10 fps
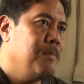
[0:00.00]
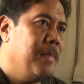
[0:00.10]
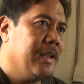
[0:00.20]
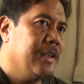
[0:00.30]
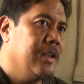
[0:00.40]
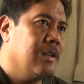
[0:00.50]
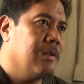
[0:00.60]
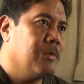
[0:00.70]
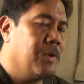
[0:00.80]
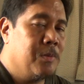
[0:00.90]
met
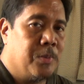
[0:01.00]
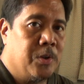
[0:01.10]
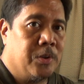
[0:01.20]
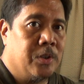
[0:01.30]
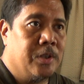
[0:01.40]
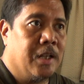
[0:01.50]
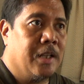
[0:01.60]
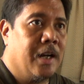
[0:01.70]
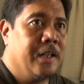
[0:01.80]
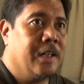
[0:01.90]
the one person that
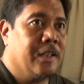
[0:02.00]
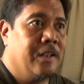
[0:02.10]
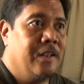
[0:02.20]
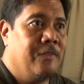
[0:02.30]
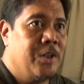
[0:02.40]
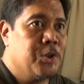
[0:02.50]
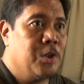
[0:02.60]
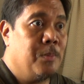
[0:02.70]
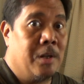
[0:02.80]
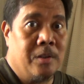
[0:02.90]
I got
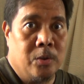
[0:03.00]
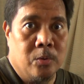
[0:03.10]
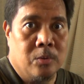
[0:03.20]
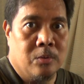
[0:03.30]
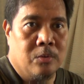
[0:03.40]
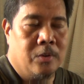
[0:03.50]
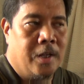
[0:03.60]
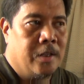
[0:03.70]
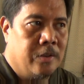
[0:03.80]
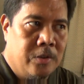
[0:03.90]
eventually married to,
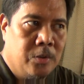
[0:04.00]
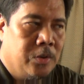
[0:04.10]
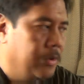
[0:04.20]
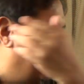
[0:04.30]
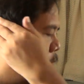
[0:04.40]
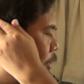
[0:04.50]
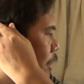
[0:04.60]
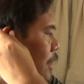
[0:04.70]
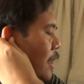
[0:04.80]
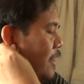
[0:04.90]
and you would
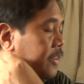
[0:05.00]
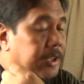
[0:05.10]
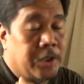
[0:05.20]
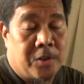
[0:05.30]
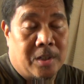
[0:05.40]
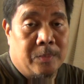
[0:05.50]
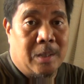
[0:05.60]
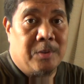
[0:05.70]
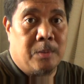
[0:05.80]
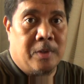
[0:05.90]
see her
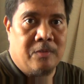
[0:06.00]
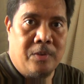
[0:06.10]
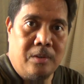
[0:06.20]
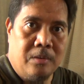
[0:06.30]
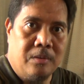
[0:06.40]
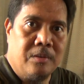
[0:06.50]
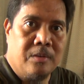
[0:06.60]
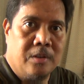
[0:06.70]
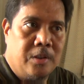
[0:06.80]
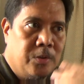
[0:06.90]
sometimes in my
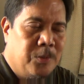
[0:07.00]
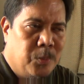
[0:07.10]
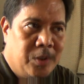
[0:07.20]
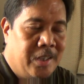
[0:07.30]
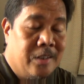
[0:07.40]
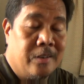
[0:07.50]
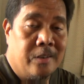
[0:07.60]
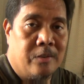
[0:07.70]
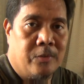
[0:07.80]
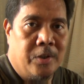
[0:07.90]
videos. You would hear
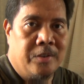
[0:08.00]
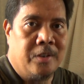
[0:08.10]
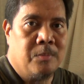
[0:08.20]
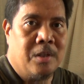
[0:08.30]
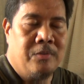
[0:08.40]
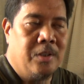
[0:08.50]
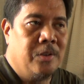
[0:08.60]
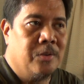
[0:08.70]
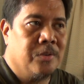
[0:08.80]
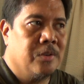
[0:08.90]
her voice in my
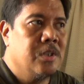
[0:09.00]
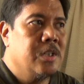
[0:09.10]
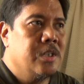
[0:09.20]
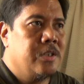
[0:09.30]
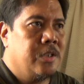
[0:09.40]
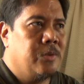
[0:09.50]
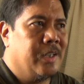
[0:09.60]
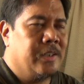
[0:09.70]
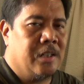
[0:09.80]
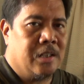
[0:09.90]
videos. She'd
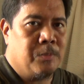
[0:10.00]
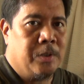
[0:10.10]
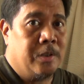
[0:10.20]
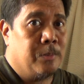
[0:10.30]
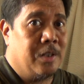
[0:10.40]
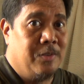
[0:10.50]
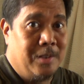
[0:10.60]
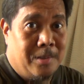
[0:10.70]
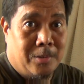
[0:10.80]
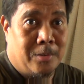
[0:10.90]
rather not appear in my
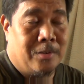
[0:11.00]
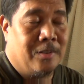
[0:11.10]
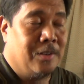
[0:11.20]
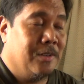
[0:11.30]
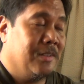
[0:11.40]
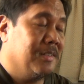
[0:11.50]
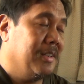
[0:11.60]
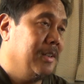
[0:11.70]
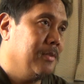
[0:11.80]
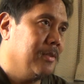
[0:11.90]
videos, on
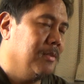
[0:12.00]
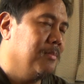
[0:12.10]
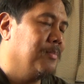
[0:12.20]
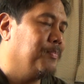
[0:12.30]
YouTube.